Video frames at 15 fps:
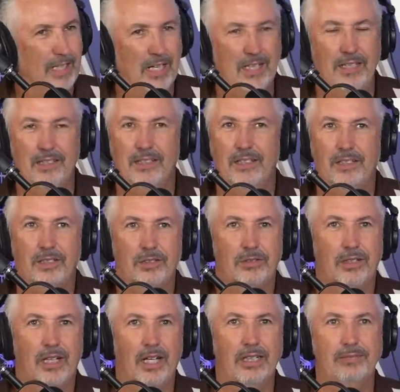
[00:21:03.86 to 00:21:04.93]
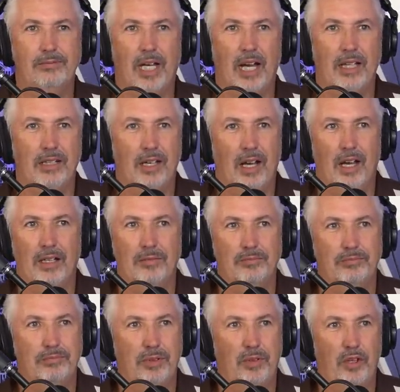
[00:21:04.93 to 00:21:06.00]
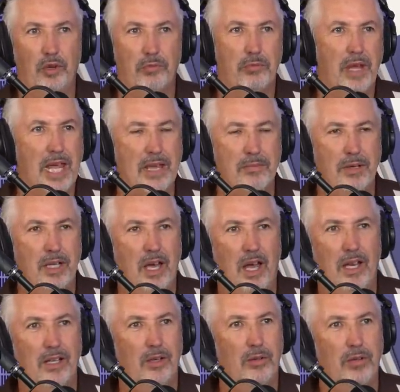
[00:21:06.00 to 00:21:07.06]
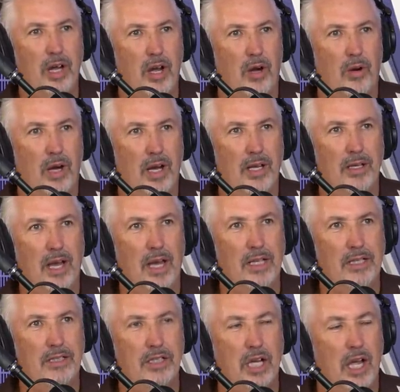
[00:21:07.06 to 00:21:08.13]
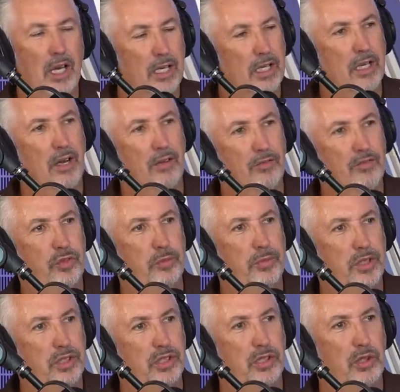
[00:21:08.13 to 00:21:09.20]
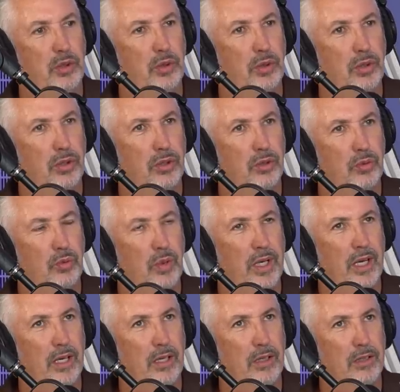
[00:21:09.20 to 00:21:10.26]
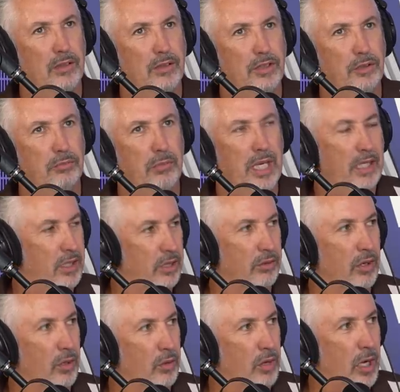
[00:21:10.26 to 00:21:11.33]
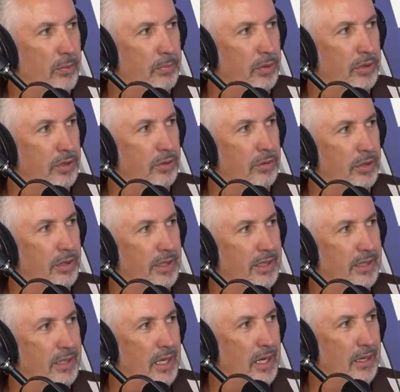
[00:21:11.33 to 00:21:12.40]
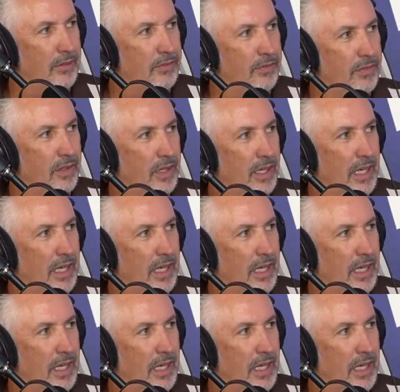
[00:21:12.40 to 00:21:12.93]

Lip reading: You know, I there may be, I don't know. I kind of come from the school where you make your own opportunity in life.